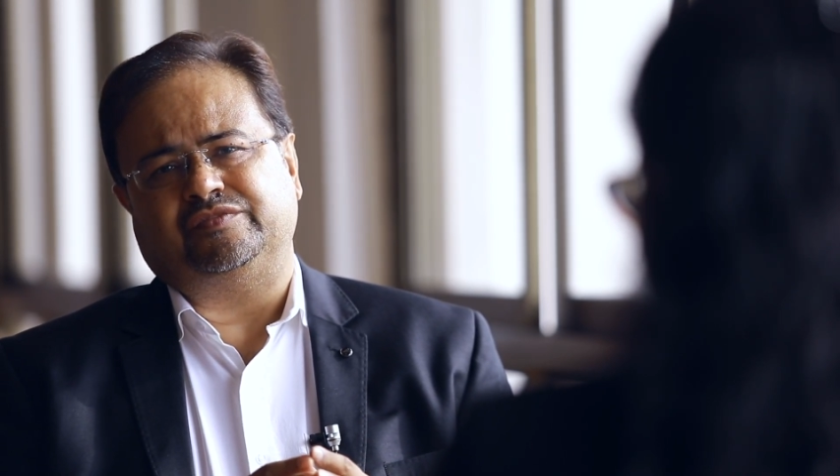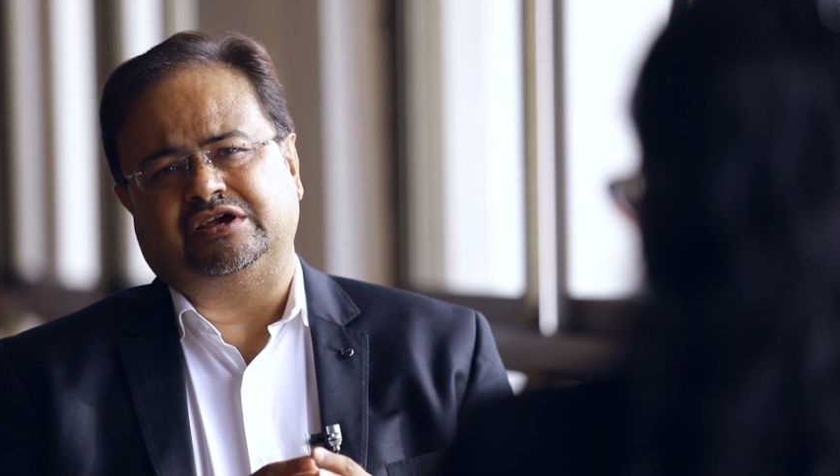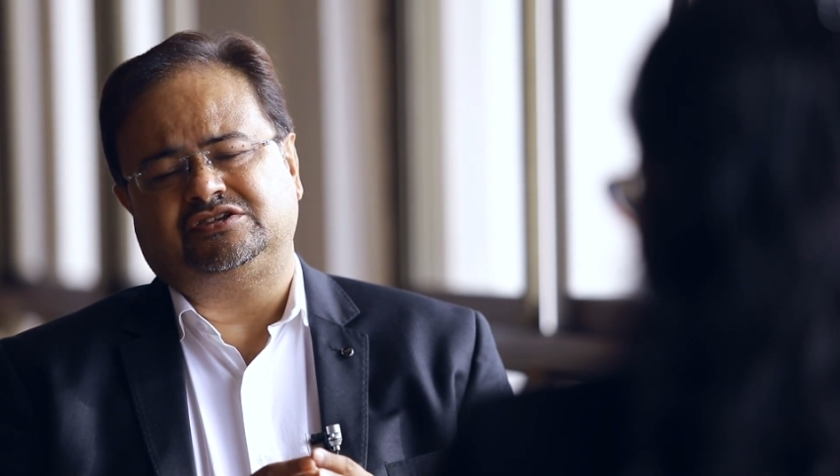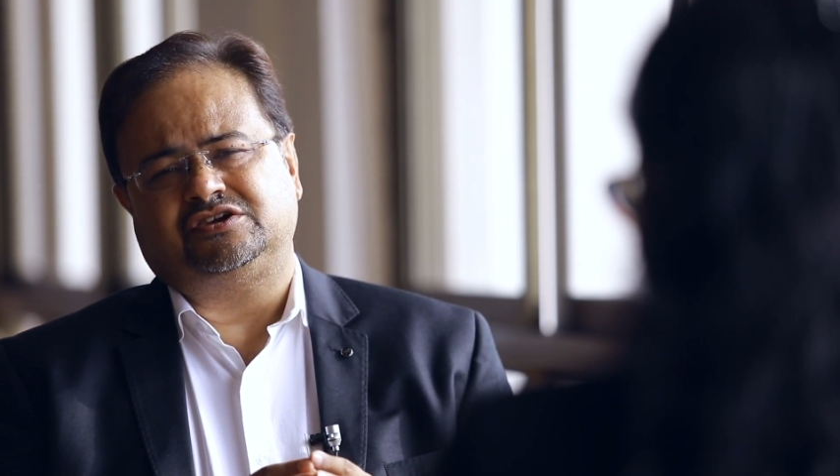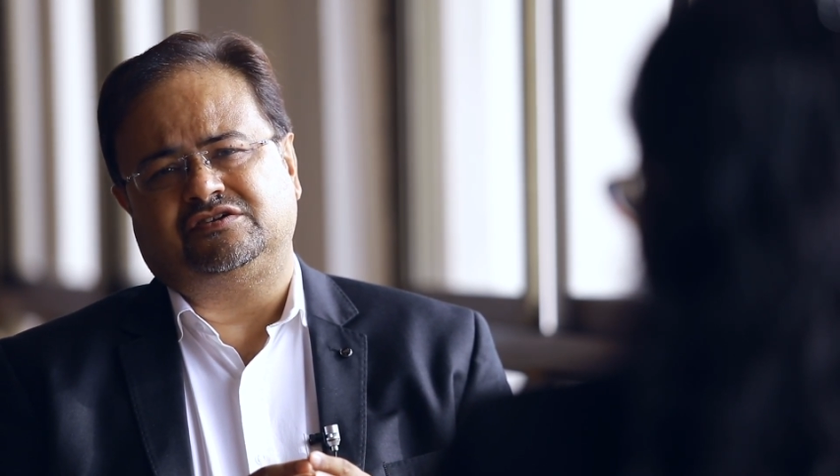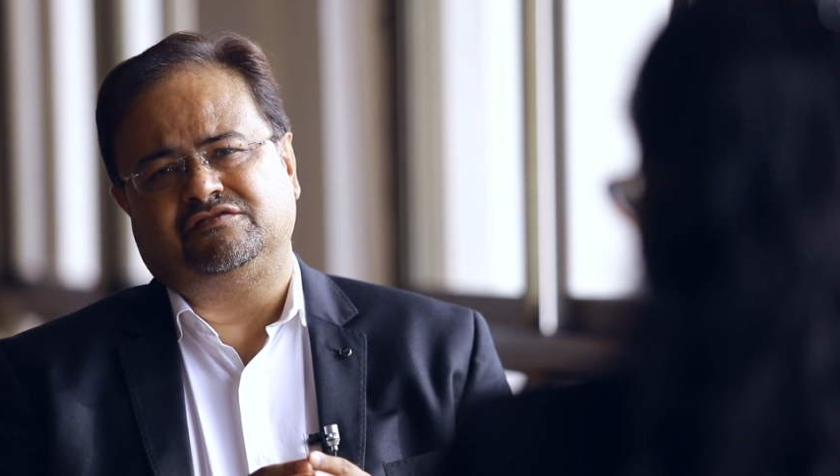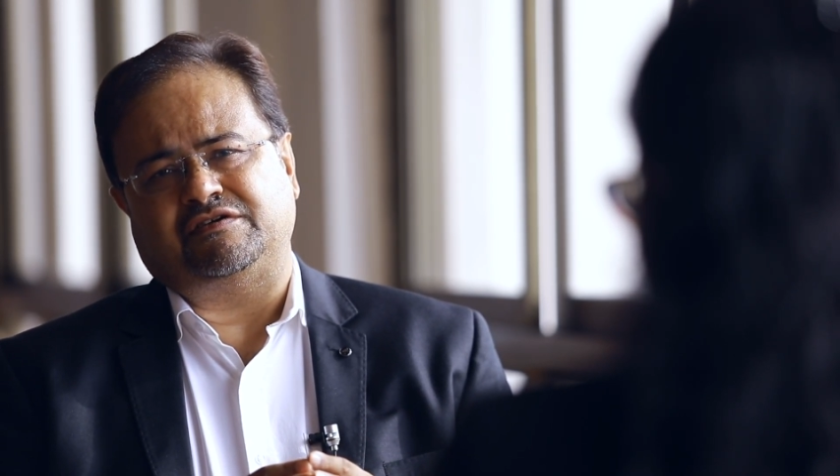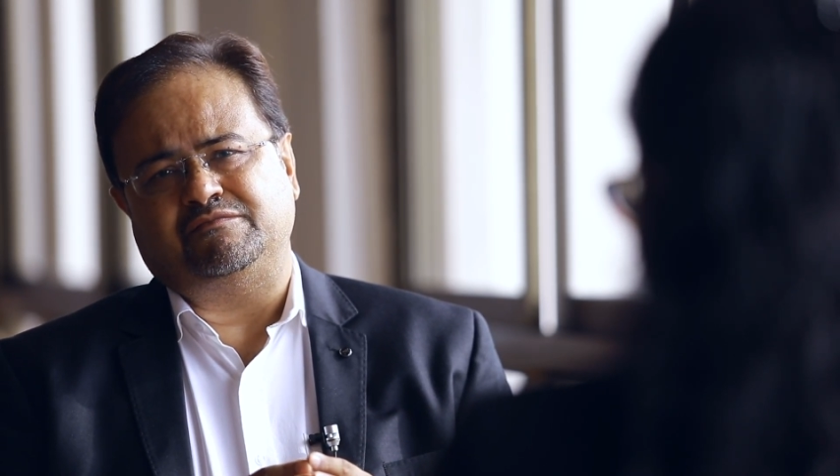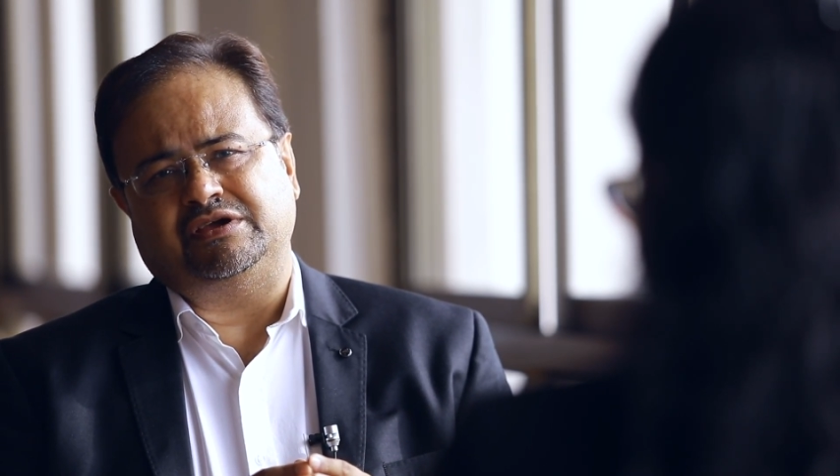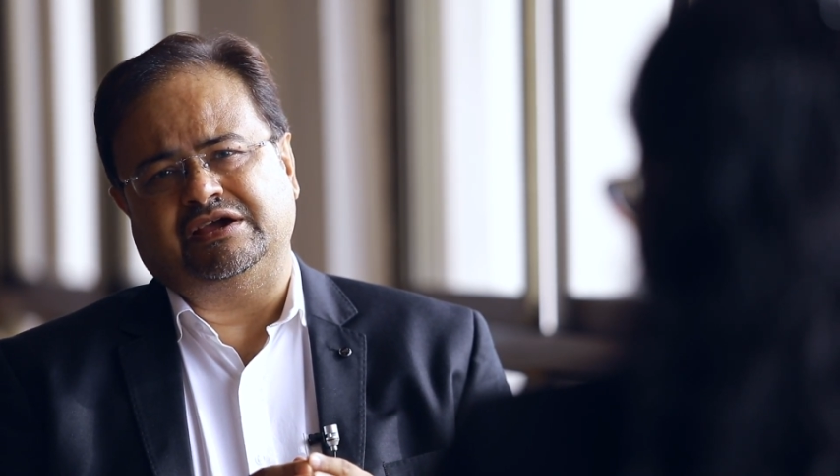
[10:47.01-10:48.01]
executive
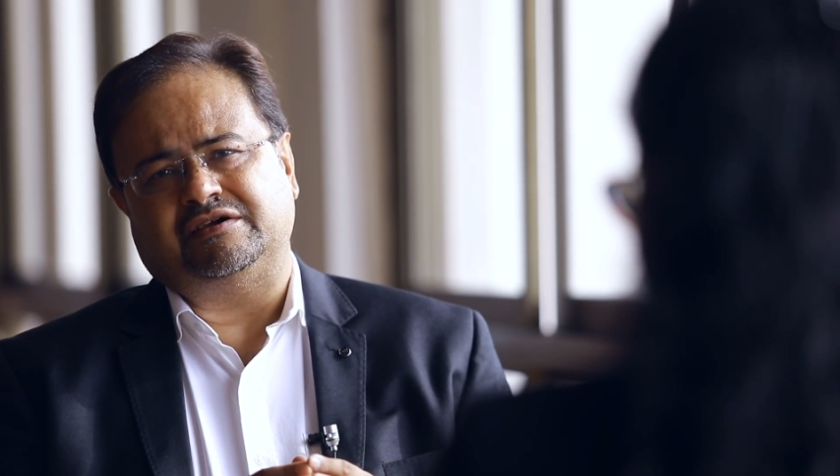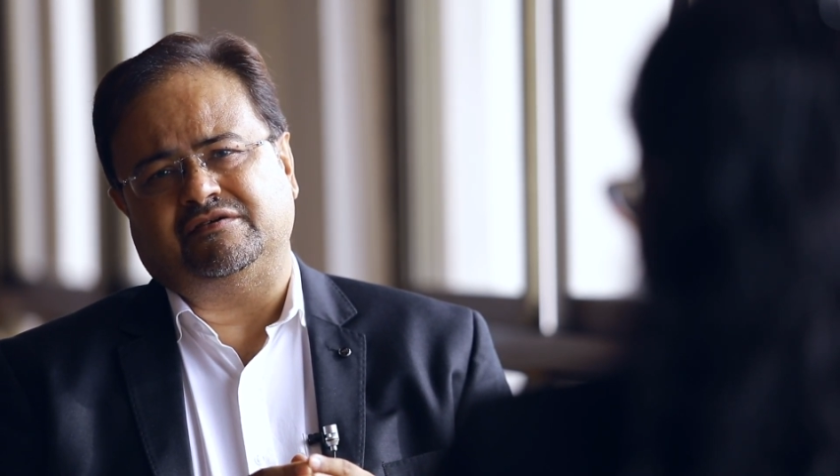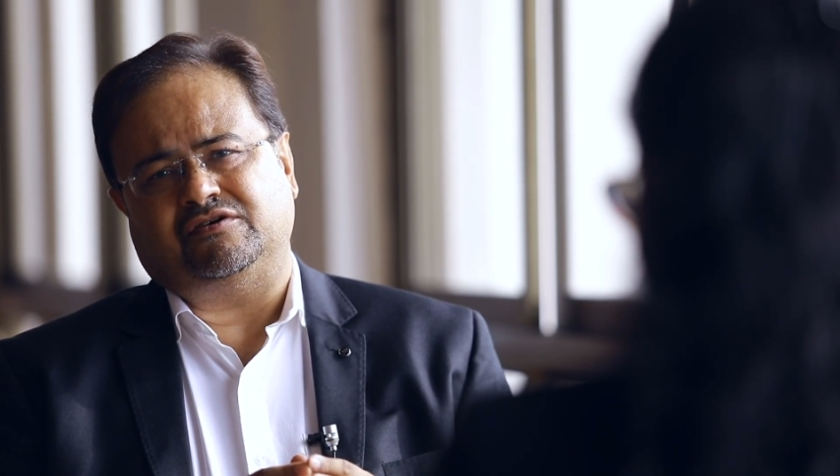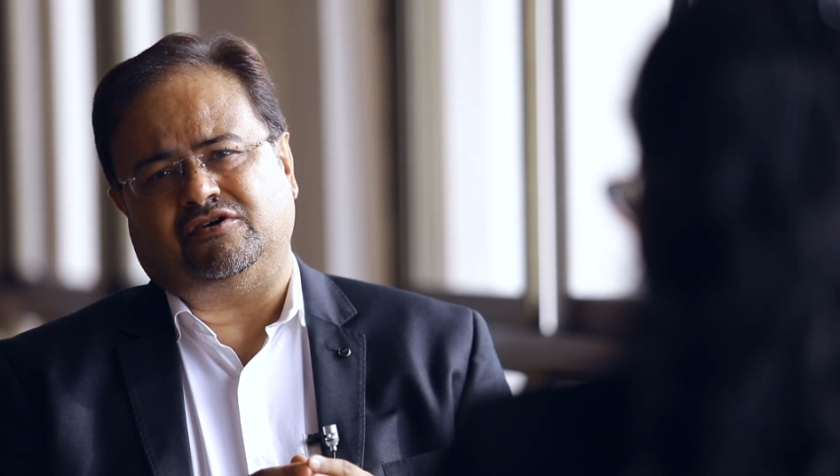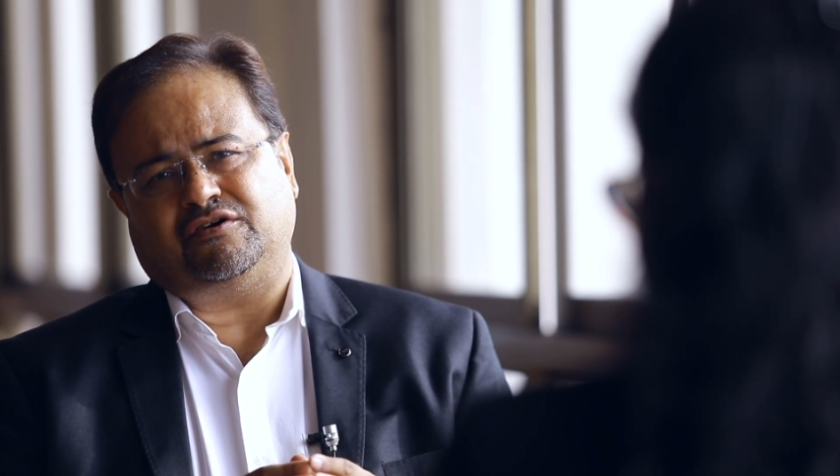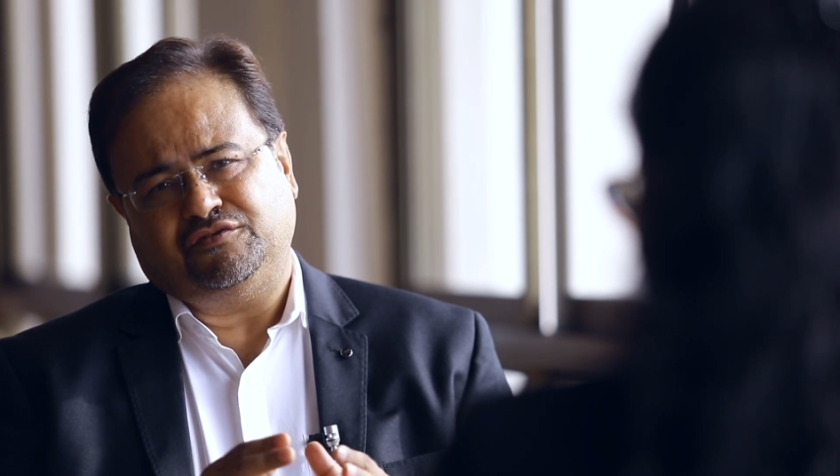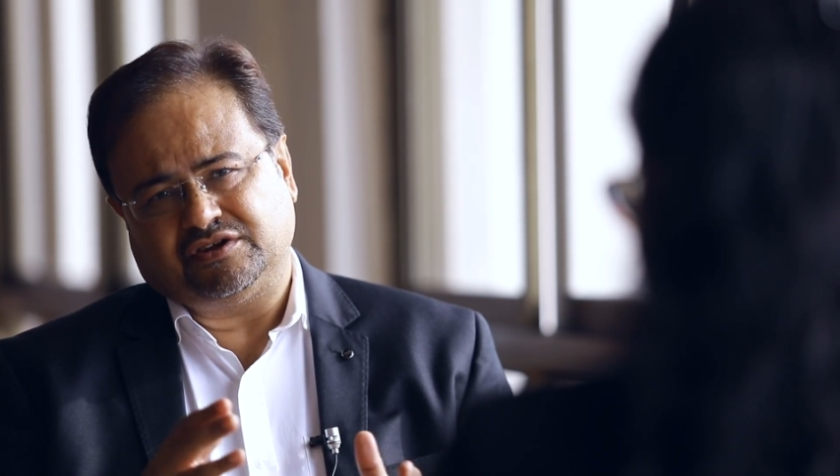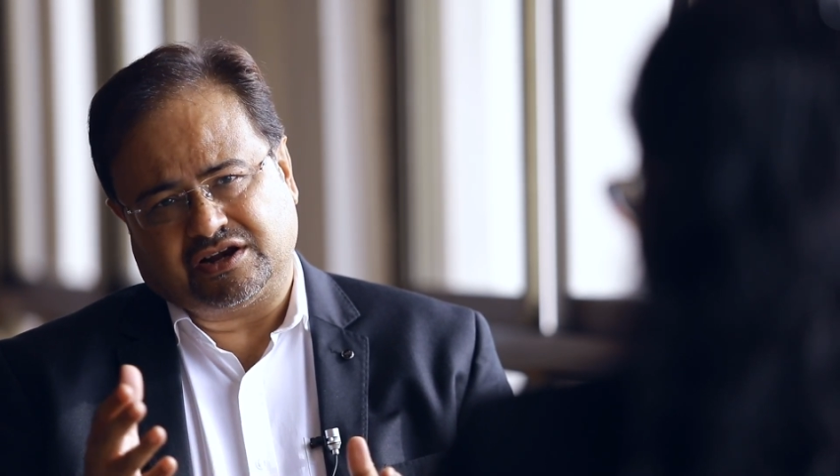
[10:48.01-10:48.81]
MBA of the